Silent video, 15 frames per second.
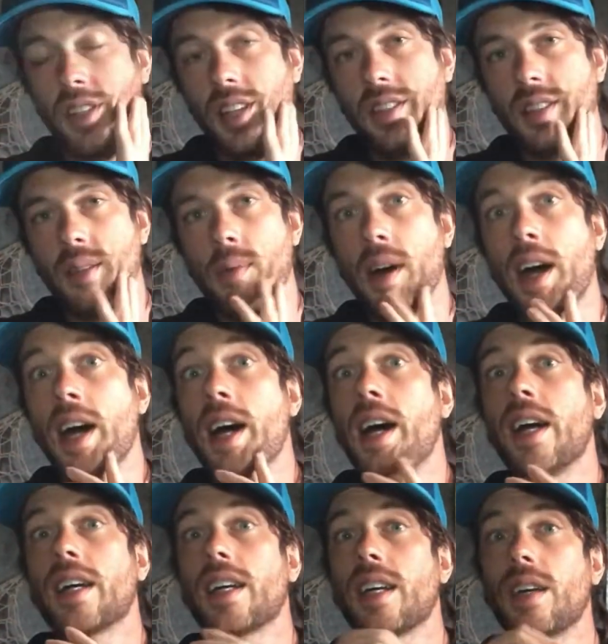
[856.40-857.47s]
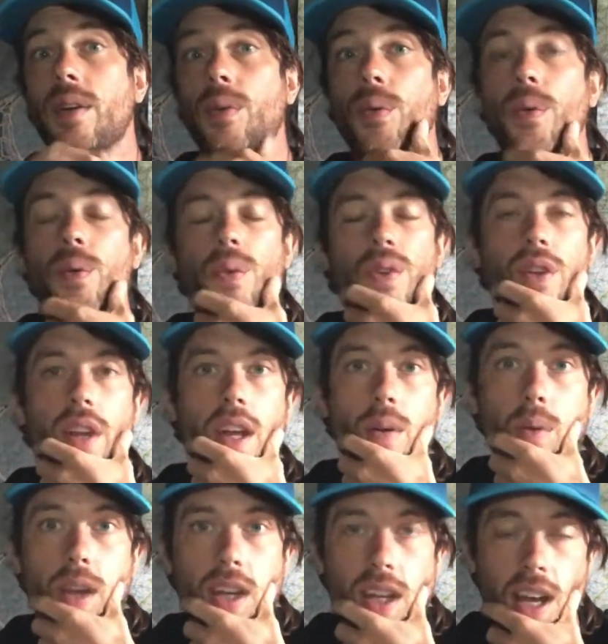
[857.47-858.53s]
to Mark, like,
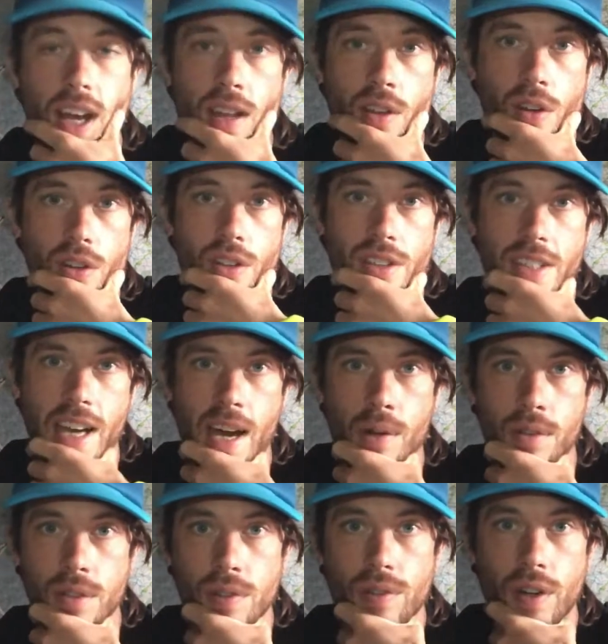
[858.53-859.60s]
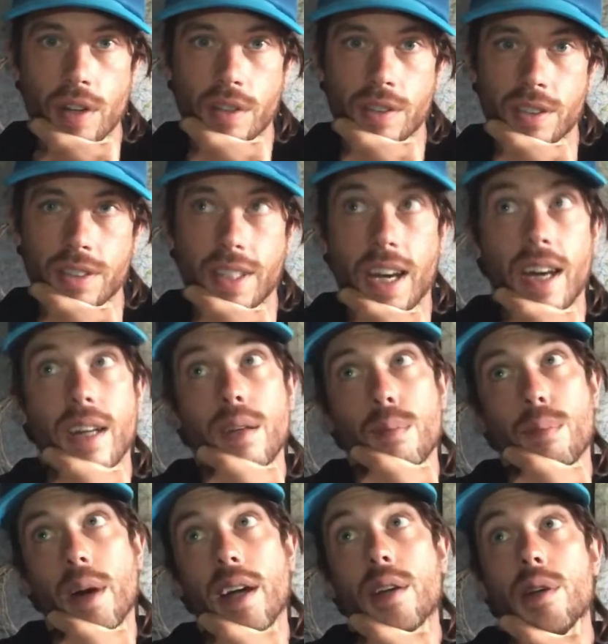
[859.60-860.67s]
we can either go down to Fox's Tarn
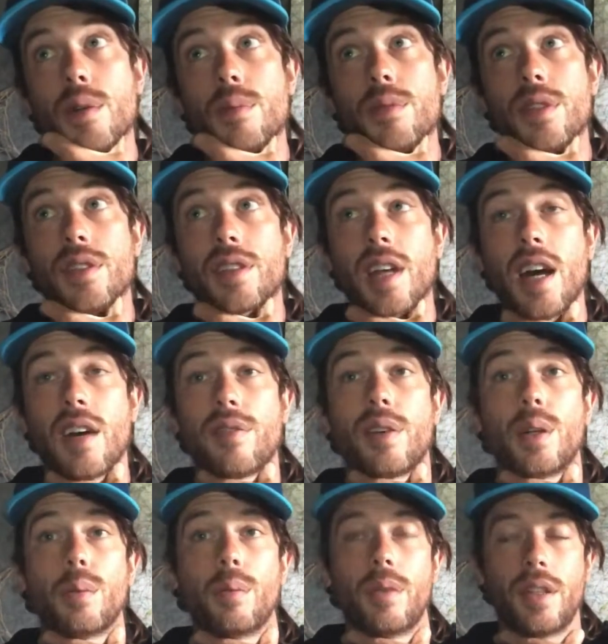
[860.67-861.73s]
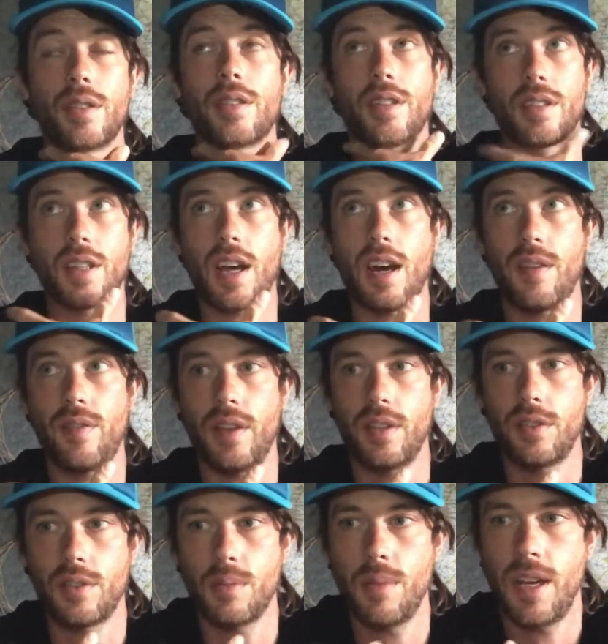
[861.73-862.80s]
and back up to Scarfell
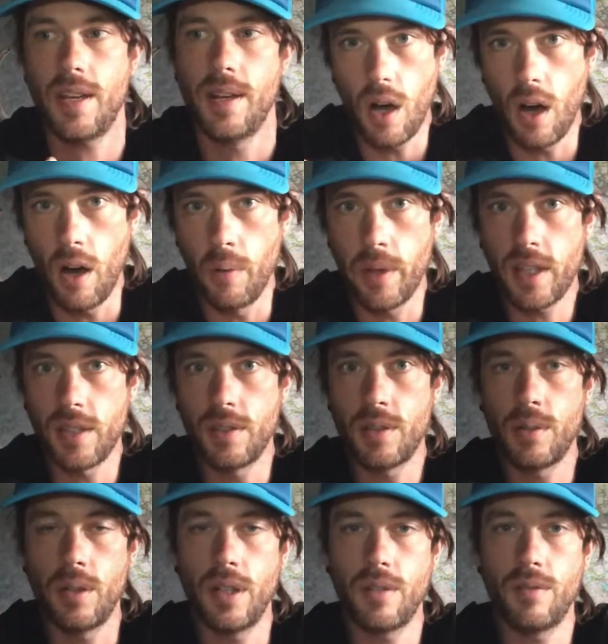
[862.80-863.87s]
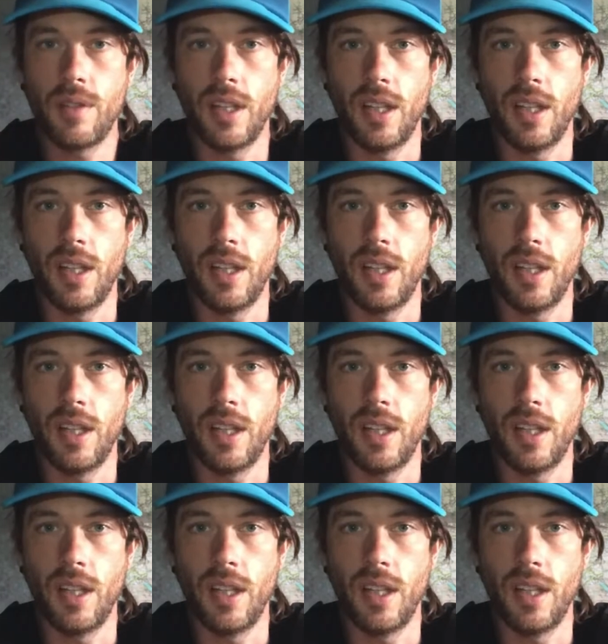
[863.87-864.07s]
Summit, or we can do a really